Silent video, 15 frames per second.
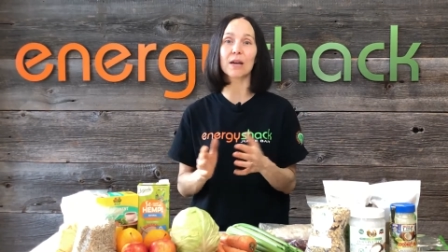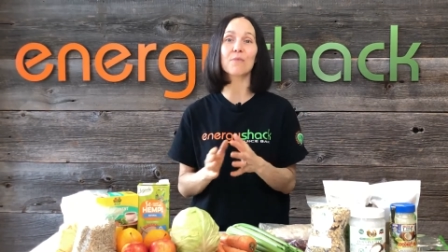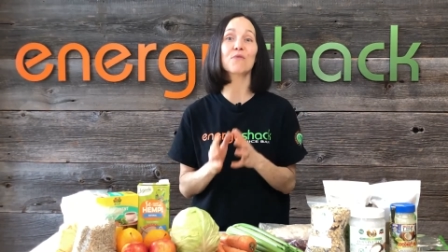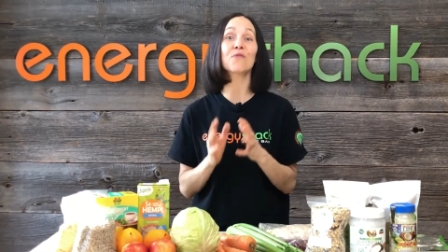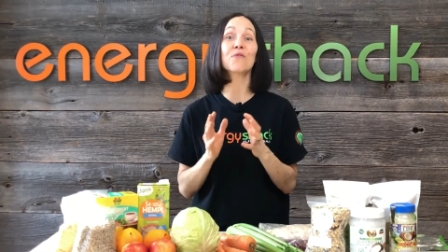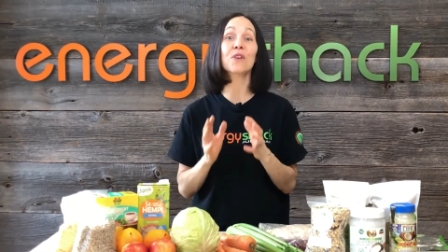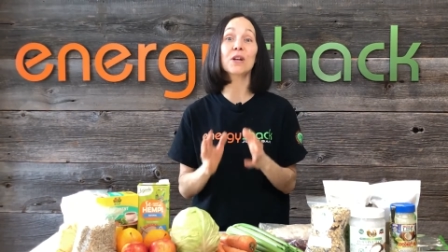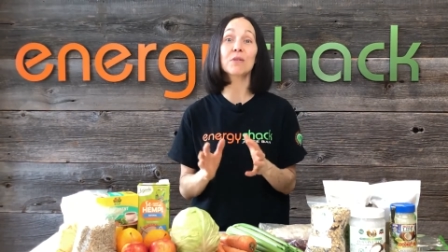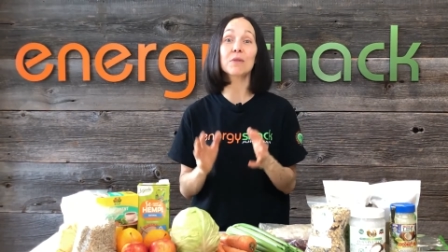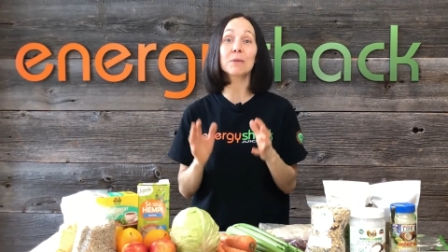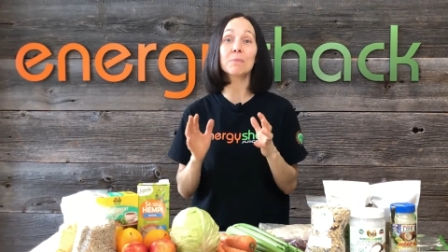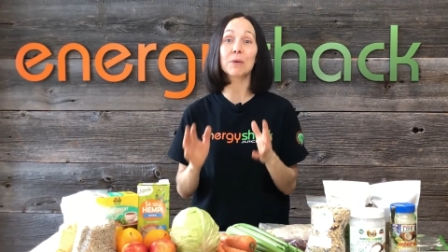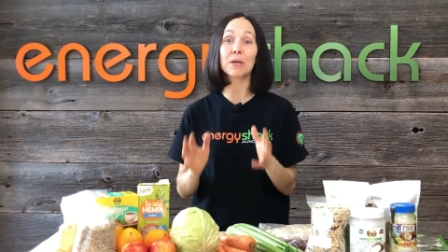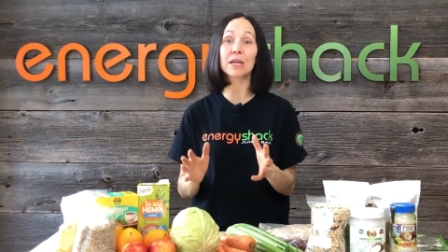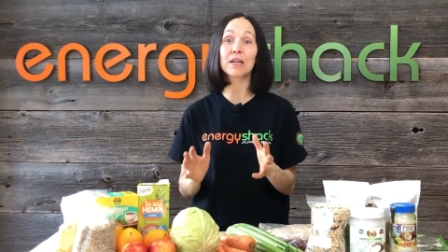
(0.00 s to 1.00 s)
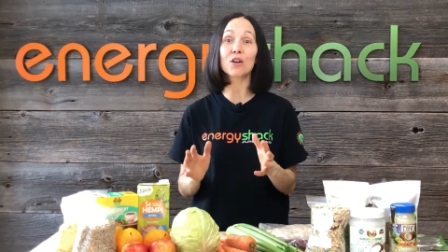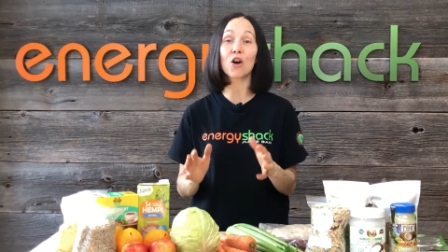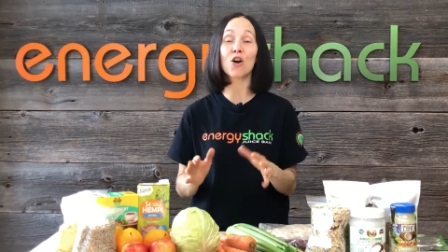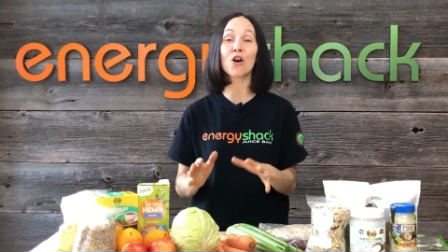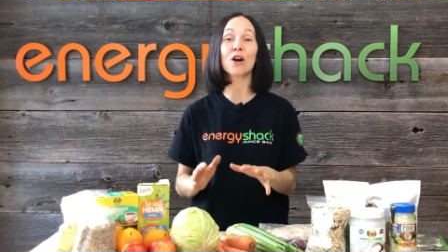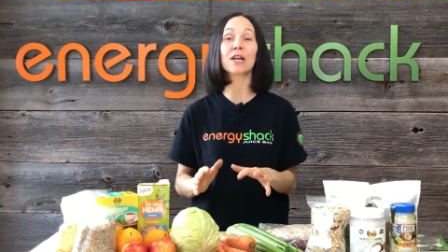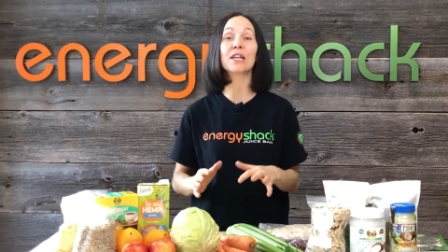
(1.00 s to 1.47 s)
I'm very big
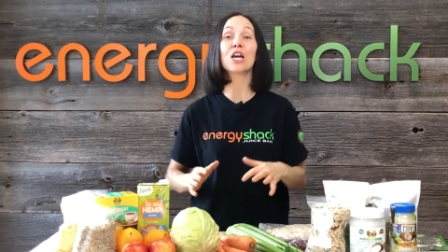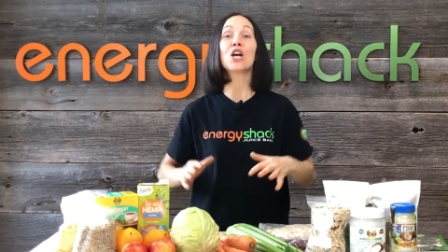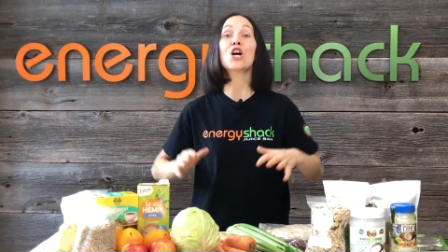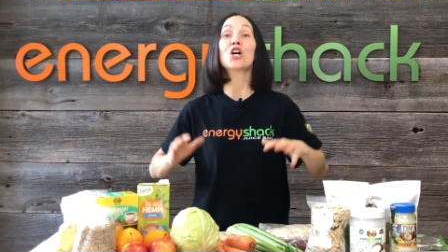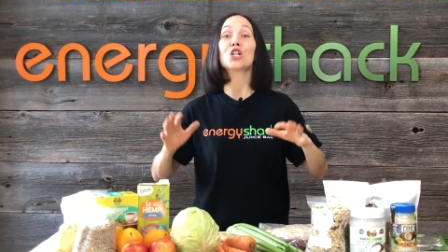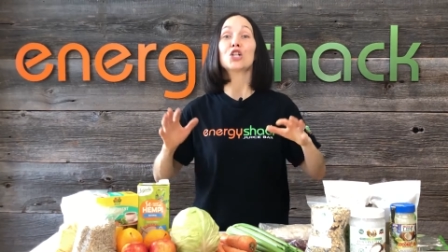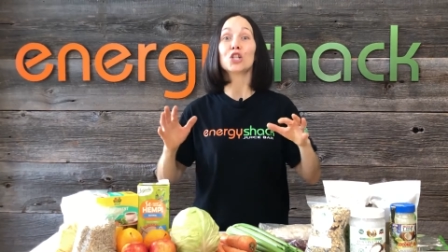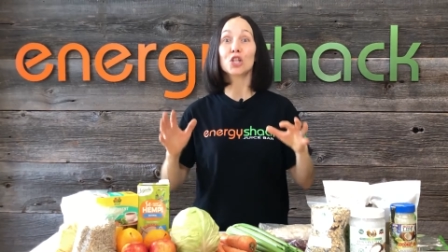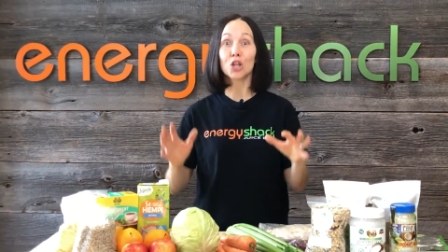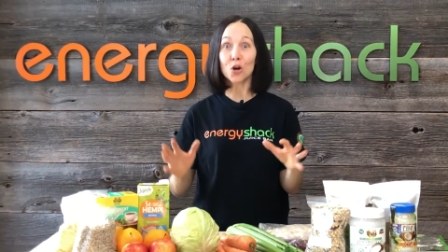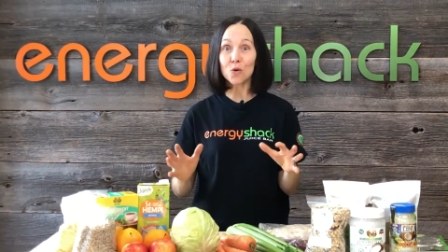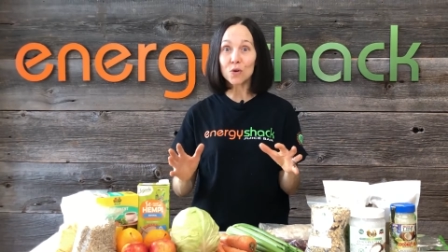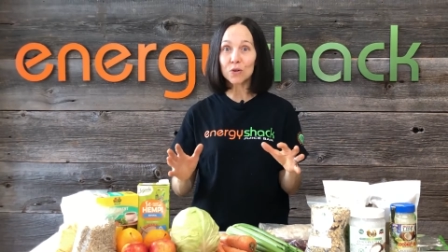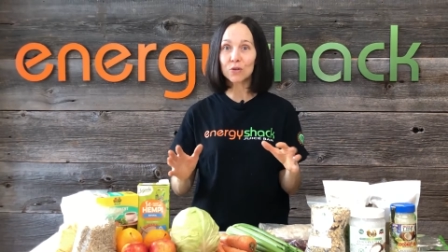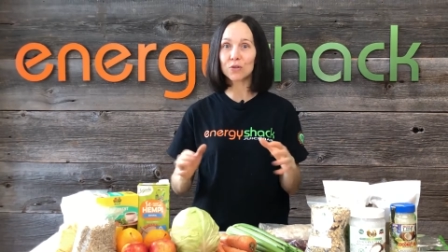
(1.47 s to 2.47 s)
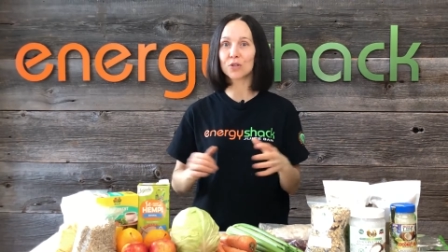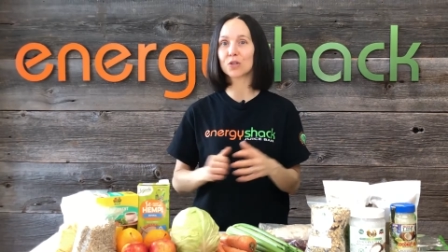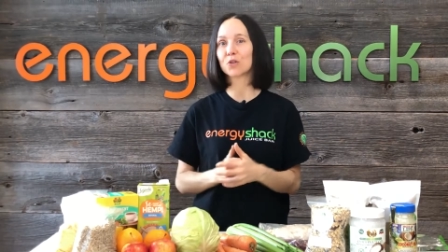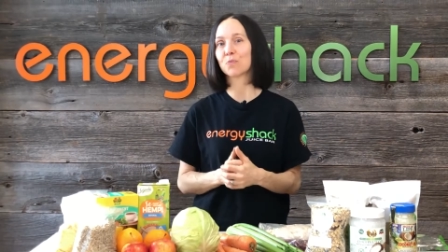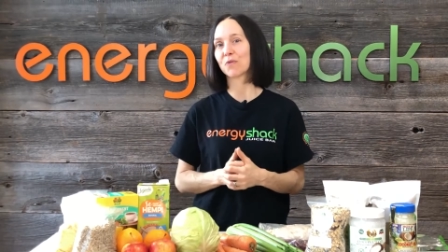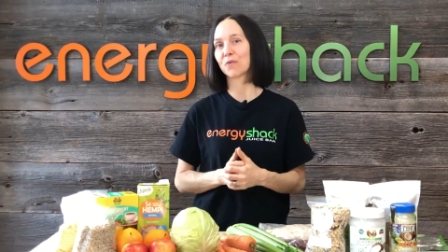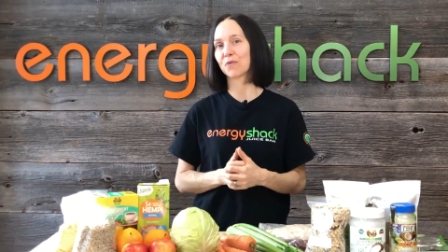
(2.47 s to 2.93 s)
on local
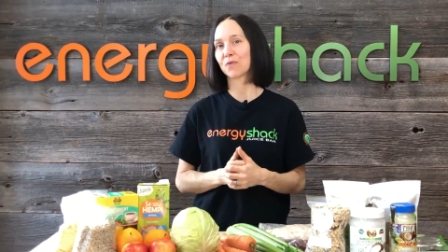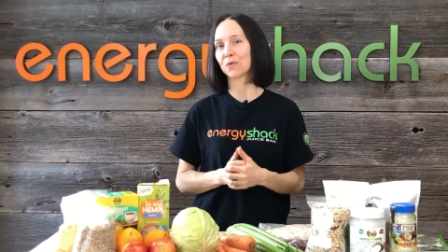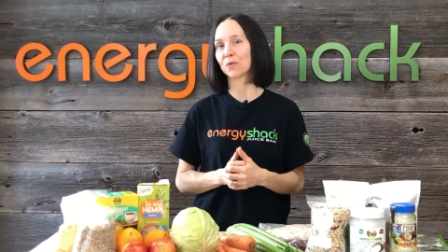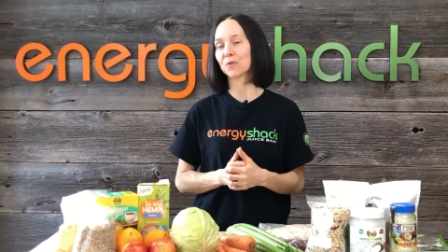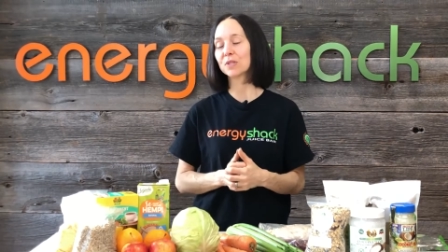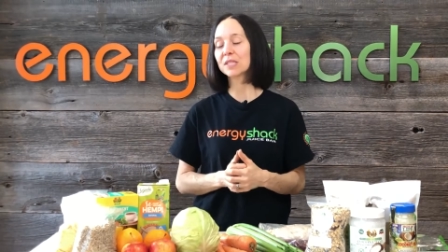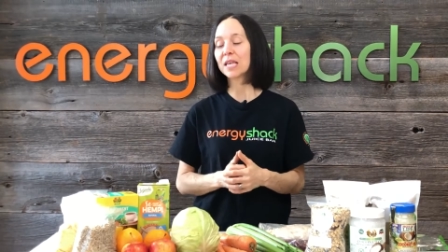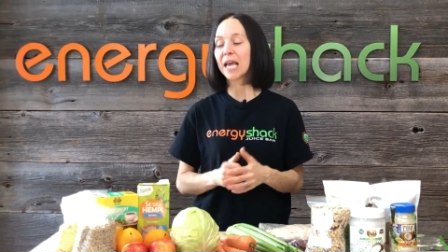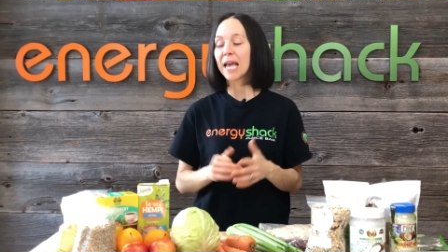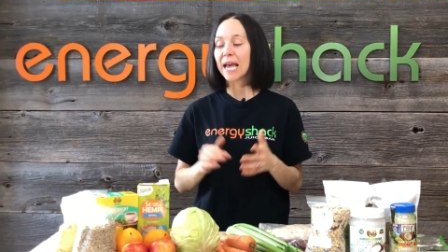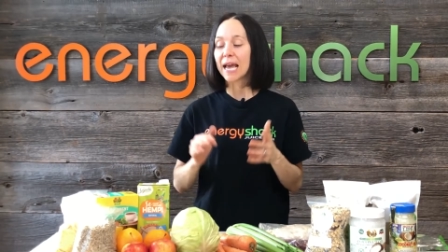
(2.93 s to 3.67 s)
superfoods,